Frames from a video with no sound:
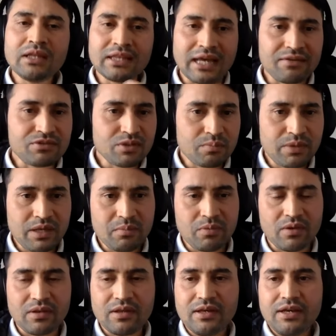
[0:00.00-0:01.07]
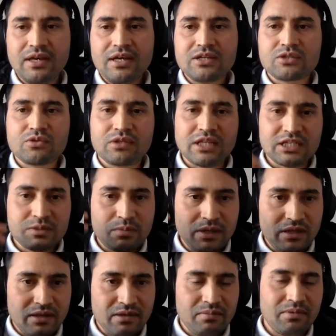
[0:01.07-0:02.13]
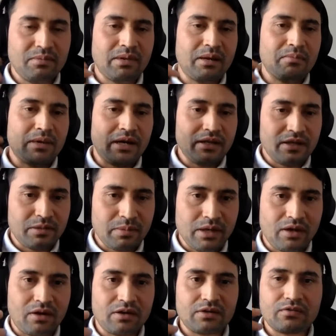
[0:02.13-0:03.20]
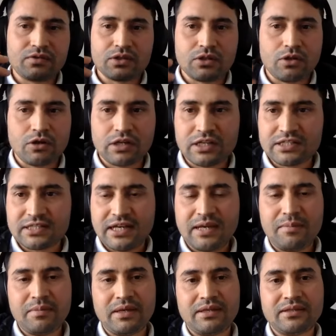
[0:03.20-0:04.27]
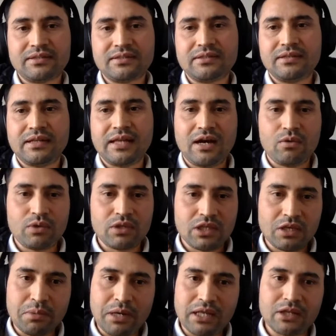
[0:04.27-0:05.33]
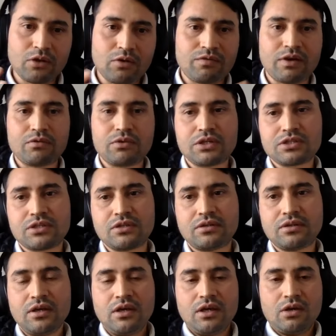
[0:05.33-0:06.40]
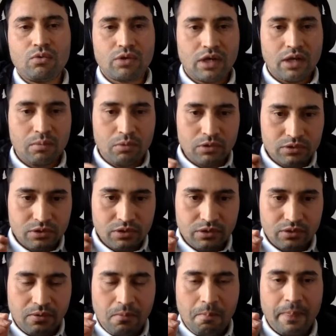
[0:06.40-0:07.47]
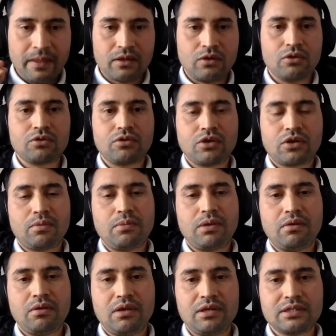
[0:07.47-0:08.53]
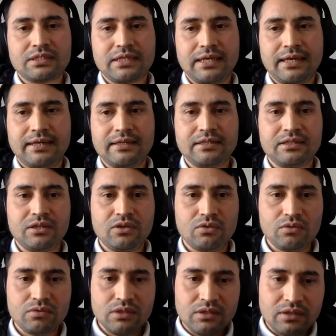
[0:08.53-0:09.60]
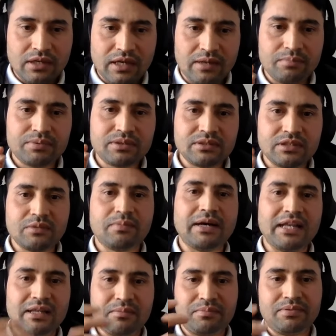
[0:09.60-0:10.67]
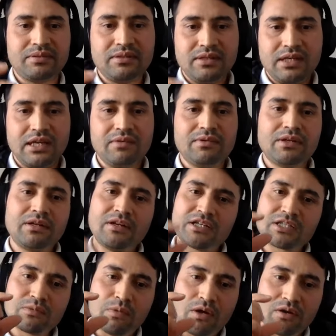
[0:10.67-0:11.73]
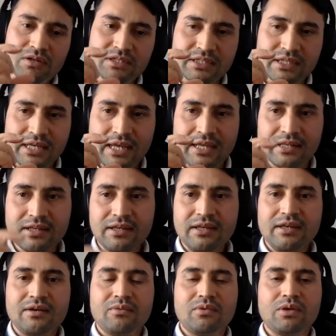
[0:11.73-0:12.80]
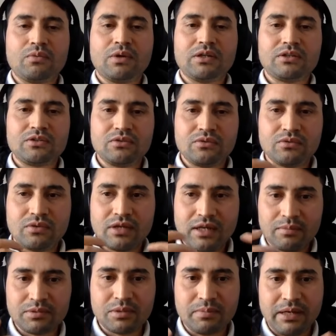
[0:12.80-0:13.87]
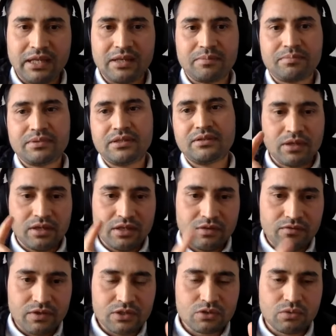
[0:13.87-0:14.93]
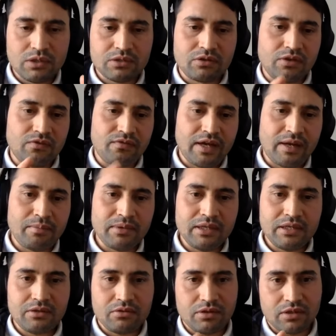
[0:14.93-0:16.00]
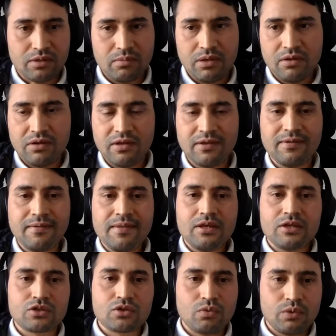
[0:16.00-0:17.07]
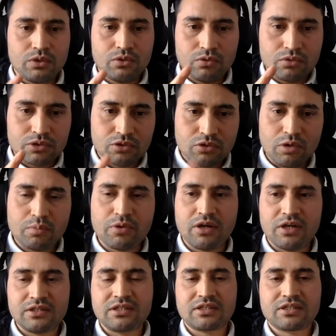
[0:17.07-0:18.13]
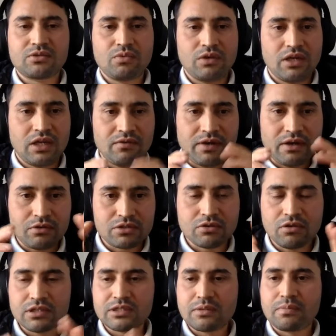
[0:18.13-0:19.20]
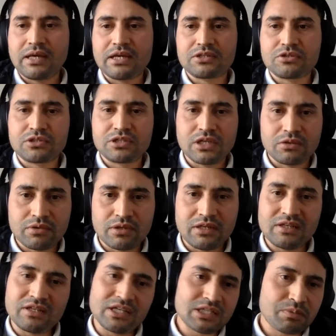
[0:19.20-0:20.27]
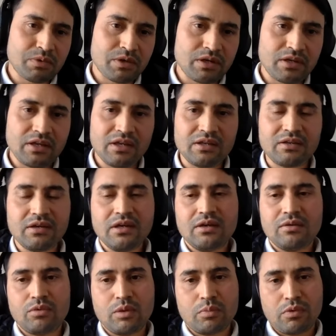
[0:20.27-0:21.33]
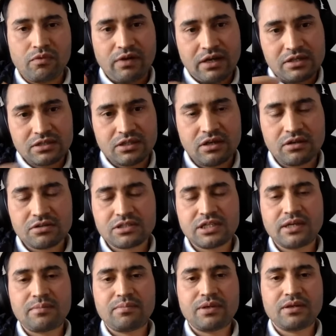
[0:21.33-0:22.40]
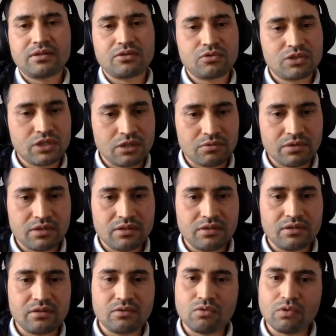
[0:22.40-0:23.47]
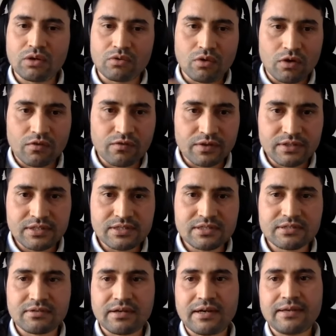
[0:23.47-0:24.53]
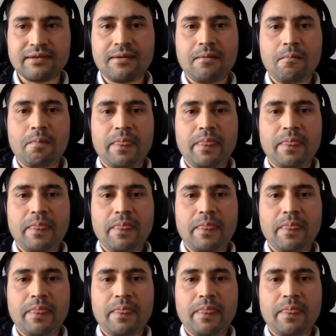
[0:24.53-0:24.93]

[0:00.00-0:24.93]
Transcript: lives of people. So that's been in my mind and my heart for the longest time. And now with Himalayan Hope Foundation, we're able to, you know, go to the communities and, you know, help develop. Even in a smaller scale, we want to help develop from the individual to the family to the community. So we do school projects. We give out school supplies to children in desperate need. We provide scholarship to children who are orphans, right?